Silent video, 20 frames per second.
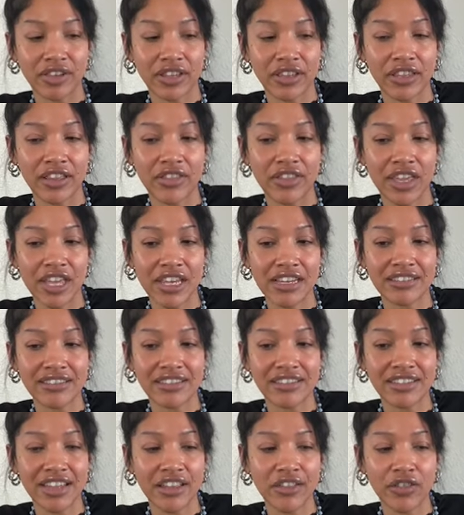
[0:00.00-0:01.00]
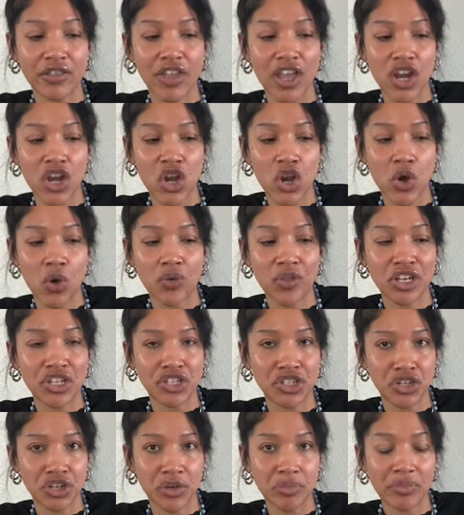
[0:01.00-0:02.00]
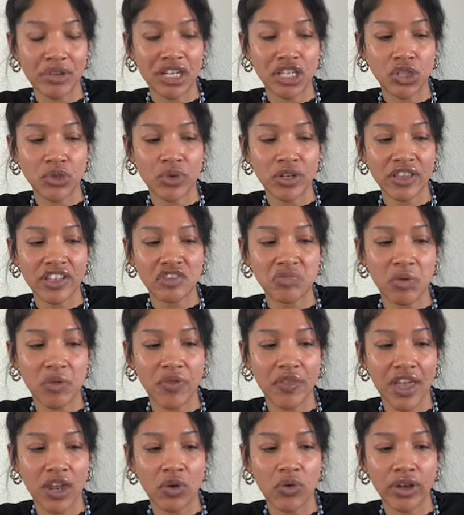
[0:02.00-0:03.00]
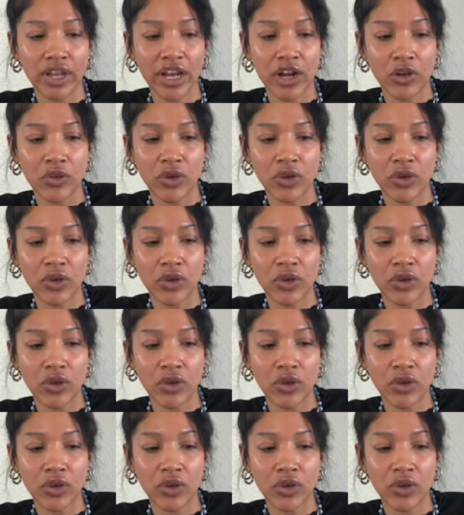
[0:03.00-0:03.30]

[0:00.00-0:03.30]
The thing is like they know they shouldn't be doing this, but they don't care.